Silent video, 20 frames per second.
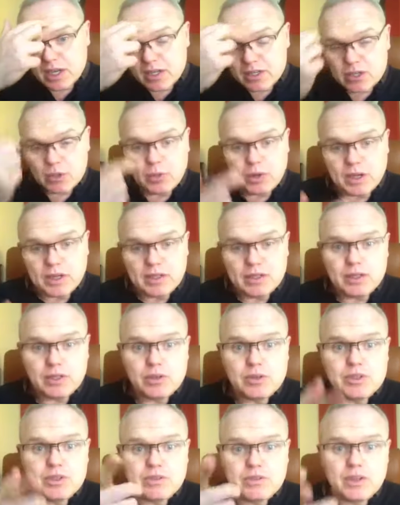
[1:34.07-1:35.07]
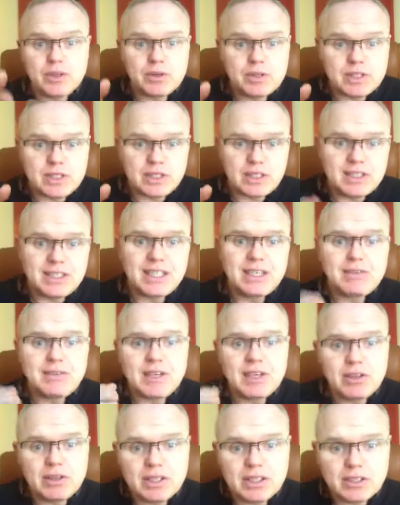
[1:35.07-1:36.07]
So what you'll do is you'll focus on the TV,
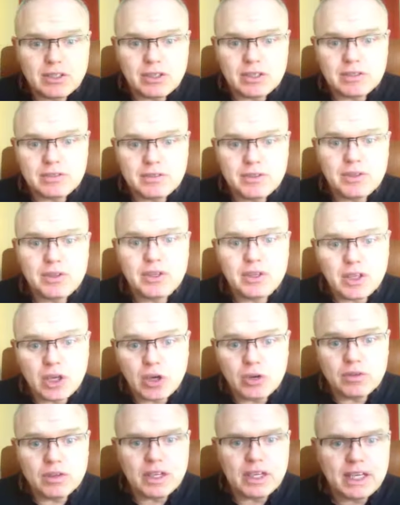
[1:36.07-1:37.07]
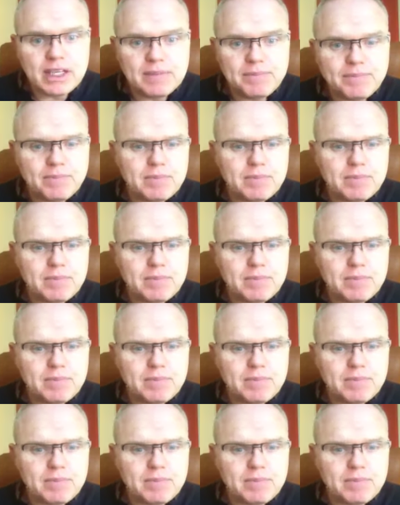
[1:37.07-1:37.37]
you'll ignore the food, and you'll overeat.